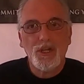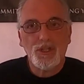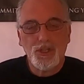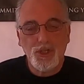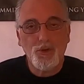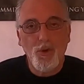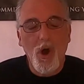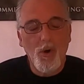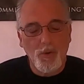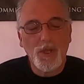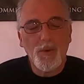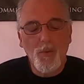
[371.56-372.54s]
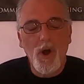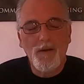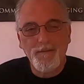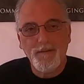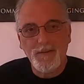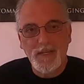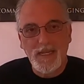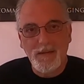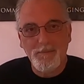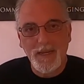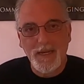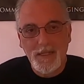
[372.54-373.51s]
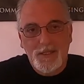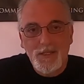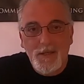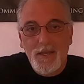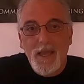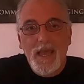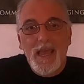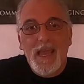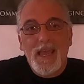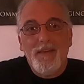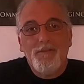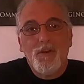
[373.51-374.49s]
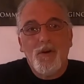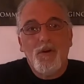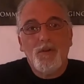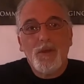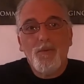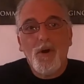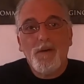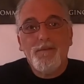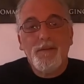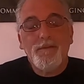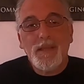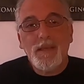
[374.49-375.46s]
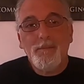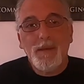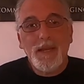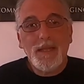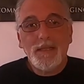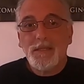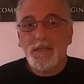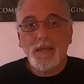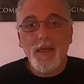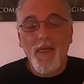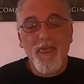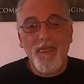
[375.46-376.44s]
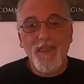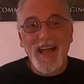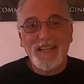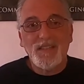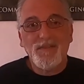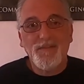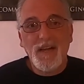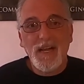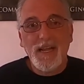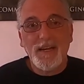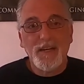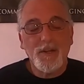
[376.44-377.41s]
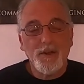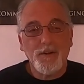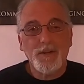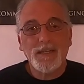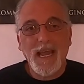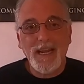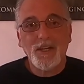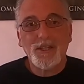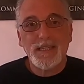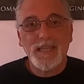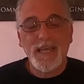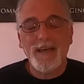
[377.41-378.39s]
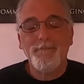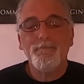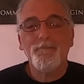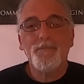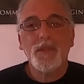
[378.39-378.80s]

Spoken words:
to only walk 15 minutes. If you only walk 15 minutes, that's fine. You're entitled to that.